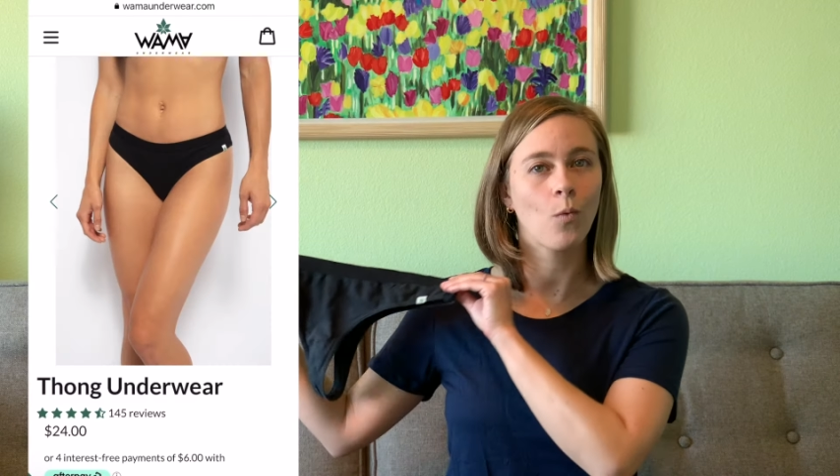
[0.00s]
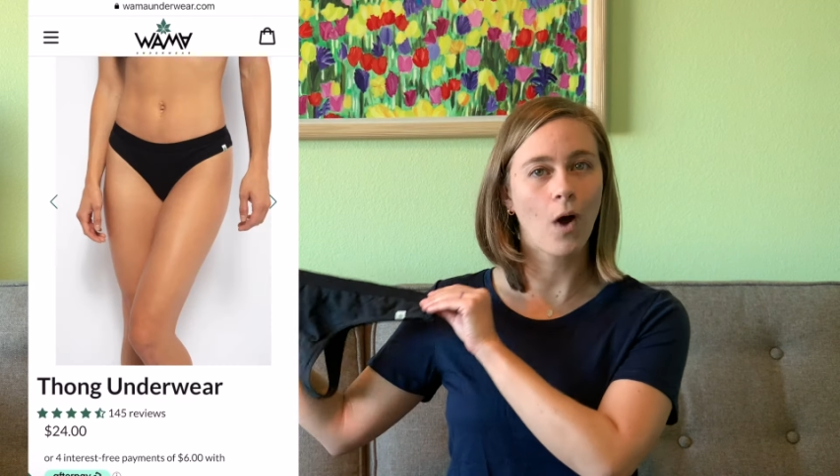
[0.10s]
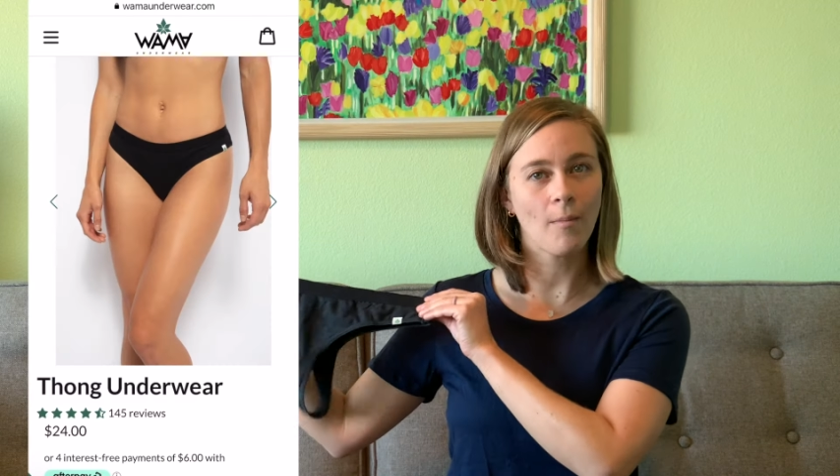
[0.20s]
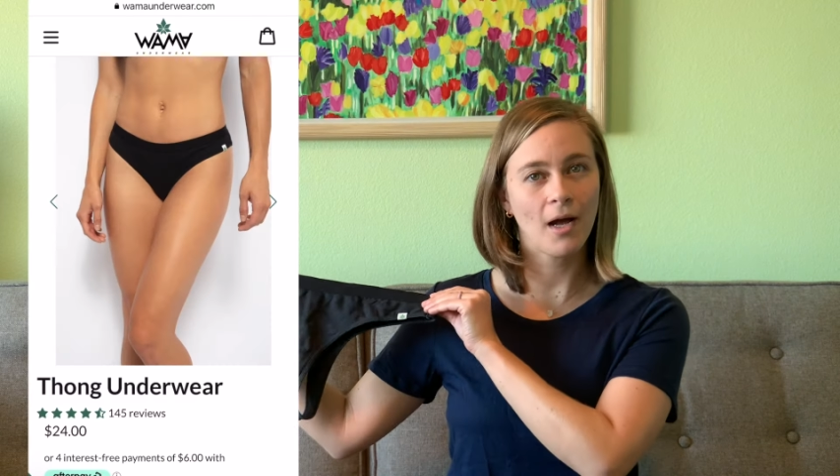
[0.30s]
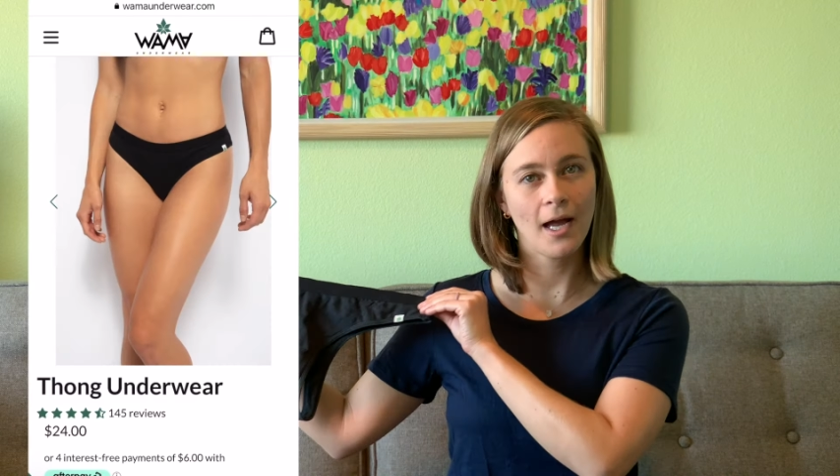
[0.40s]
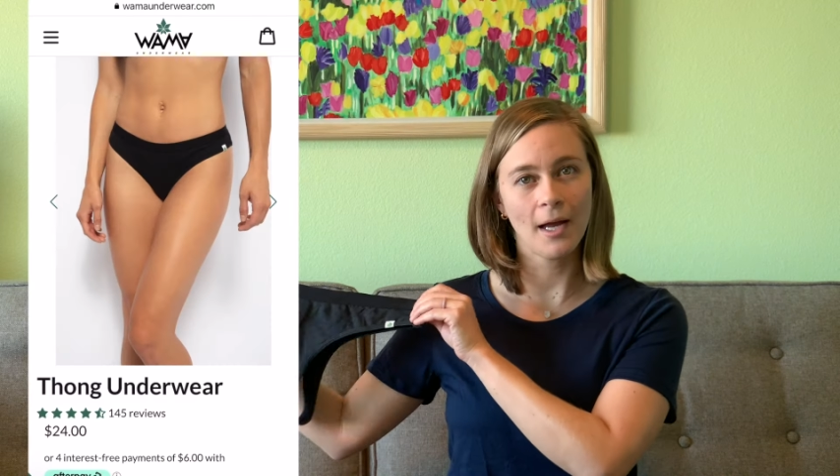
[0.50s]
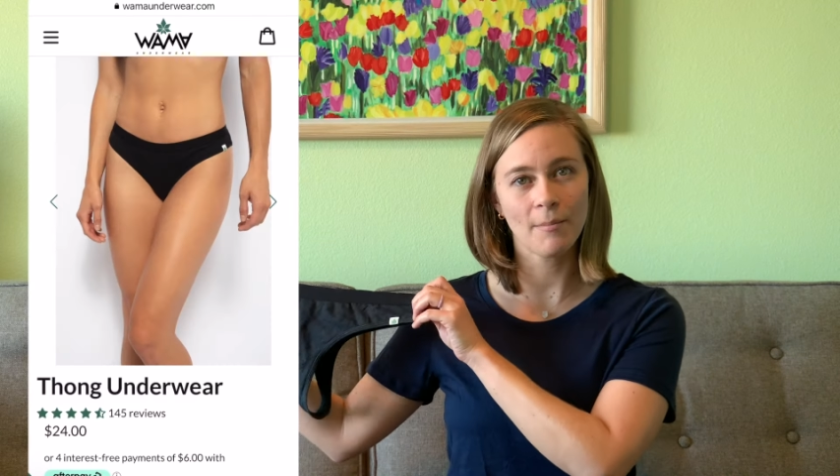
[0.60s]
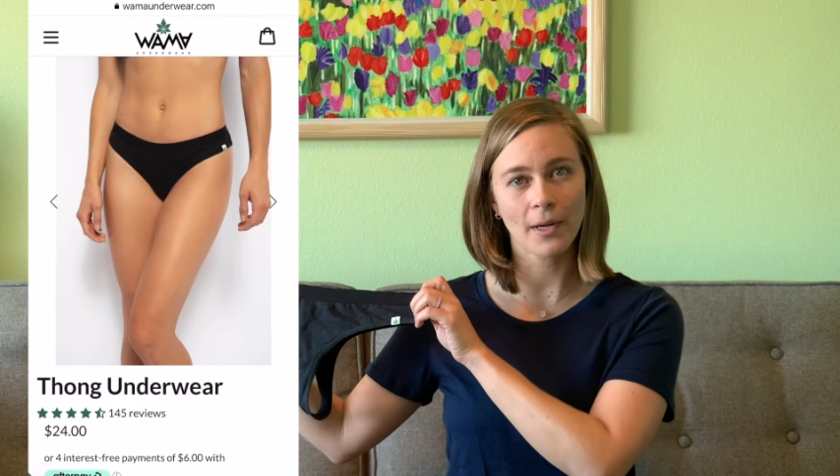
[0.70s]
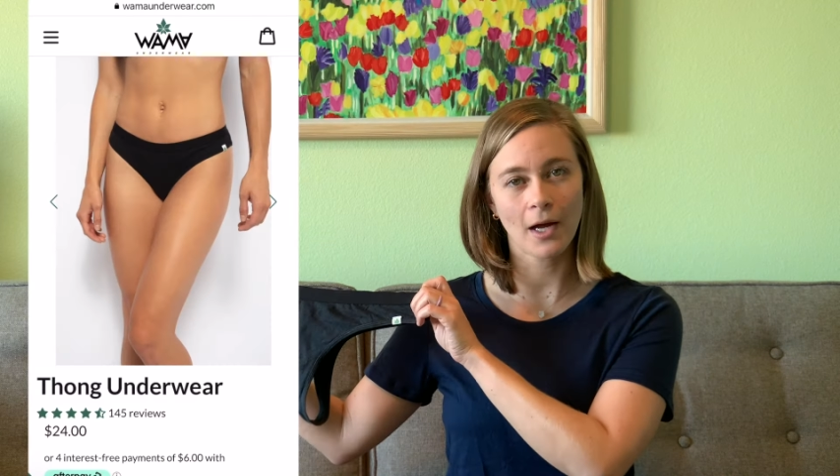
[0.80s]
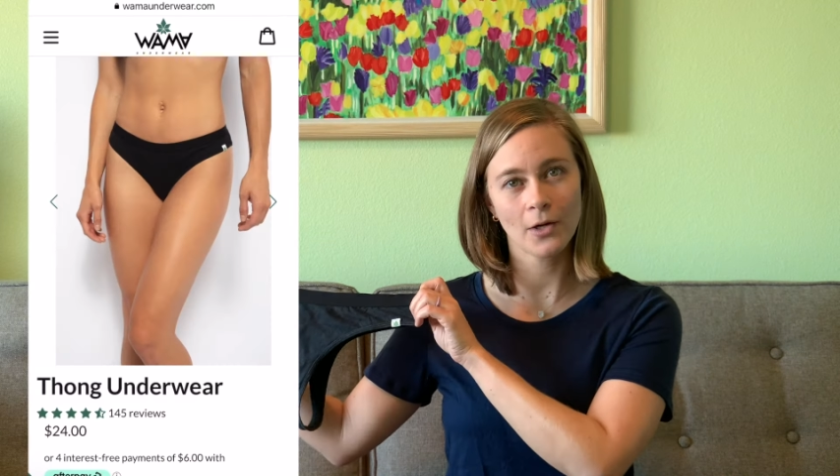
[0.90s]
WAMA
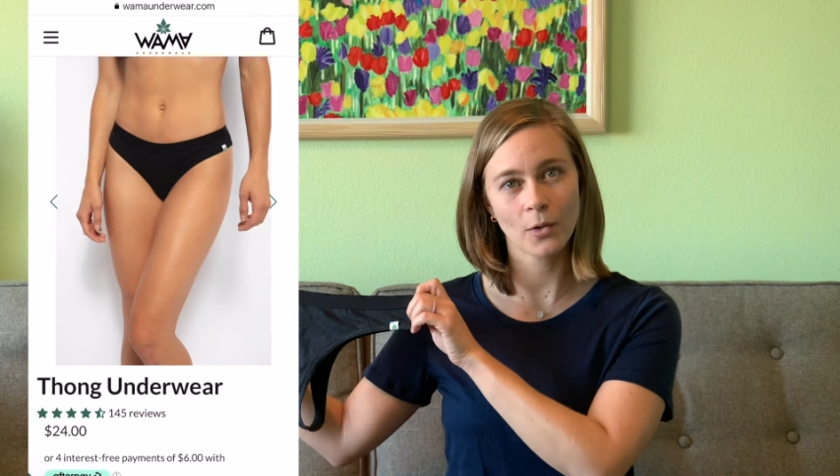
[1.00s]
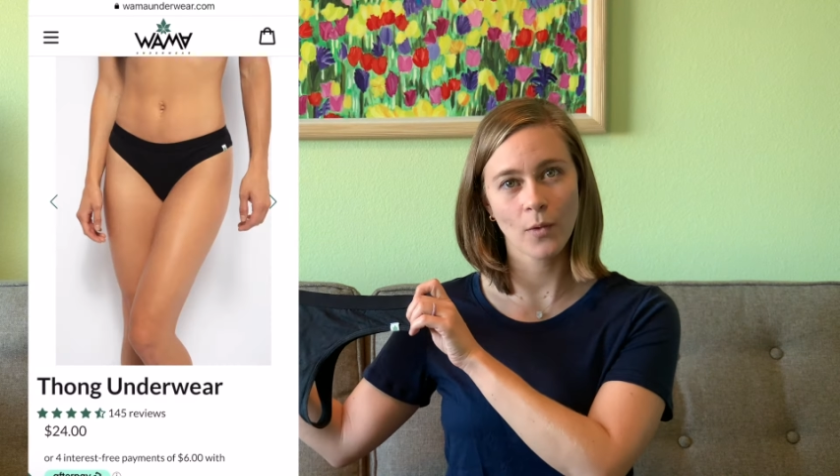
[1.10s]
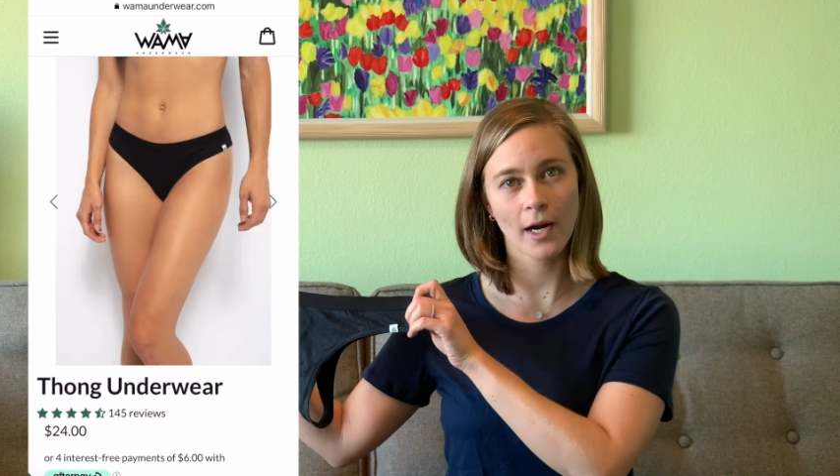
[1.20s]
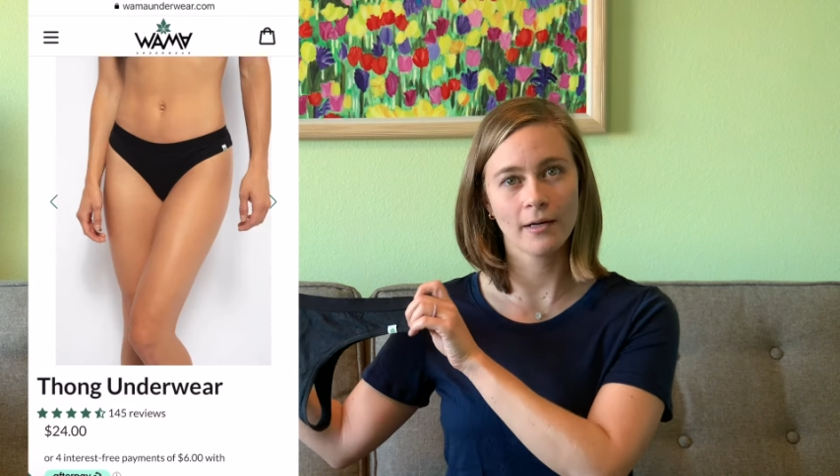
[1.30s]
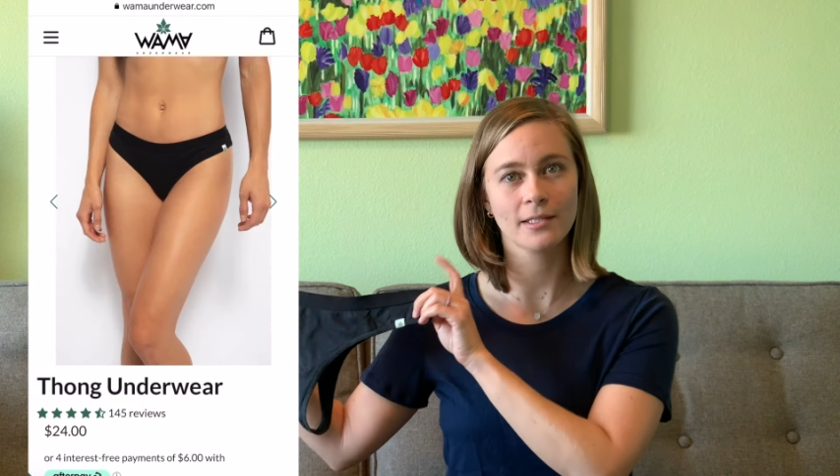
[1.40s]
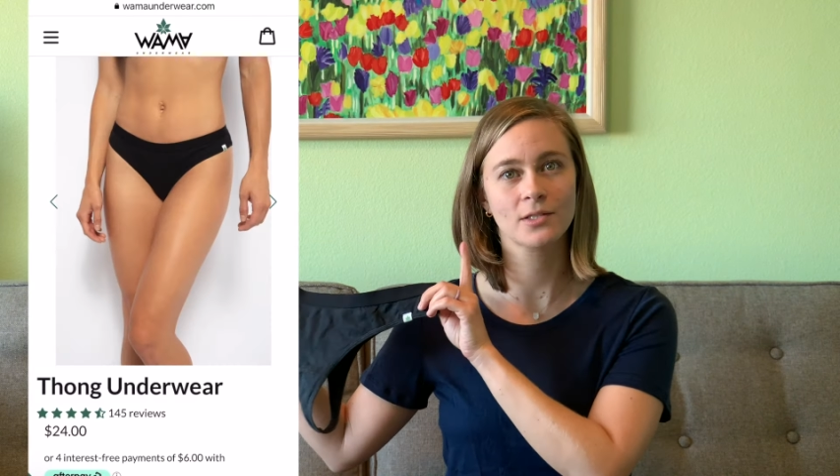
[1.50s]
hemp underwear is